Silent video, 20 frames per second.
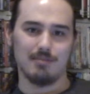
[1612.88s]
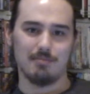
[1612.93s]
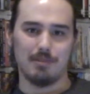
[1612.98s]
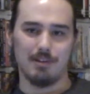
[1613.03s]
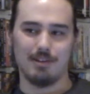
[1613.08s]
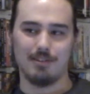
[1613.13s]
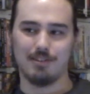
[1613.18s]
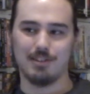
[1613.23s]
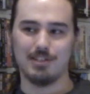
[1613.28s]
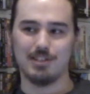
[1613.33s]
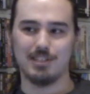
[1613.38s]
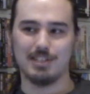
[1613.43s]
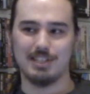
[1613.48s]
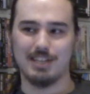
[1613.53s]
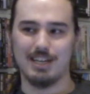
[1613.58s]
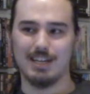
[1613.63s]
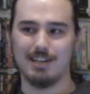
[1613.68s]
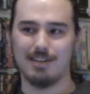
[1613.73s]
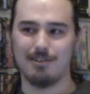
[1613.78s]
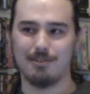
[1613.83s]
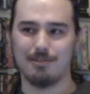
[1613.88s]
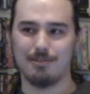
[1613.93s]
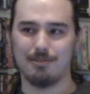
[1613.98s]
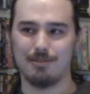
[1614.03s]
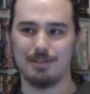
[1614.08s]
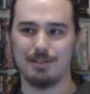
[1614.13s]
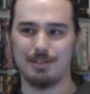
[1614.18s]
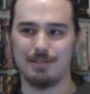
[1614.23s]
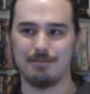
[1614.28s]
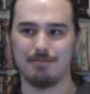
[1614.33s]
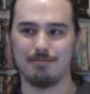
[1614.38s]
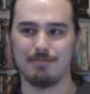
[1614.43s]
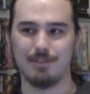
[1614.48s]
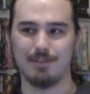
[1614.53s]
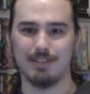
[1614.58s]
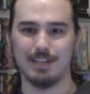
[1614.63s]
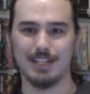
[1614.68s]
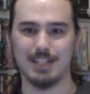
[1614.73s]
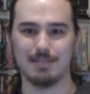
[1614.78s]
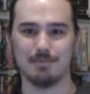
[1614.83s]
apparently she's now
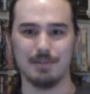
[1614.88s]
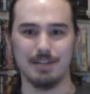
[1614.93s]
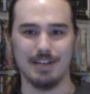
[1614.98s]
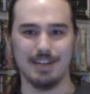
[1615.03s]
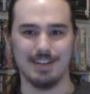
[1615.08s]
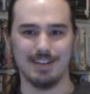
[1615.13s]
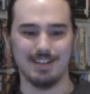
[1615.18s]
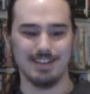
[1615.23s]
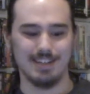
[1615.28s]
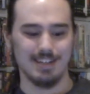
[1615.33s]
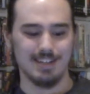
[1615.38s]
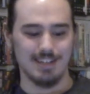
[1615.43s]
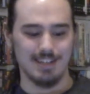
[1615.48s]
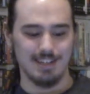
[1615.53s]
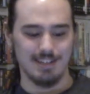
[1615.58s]
a lesbian.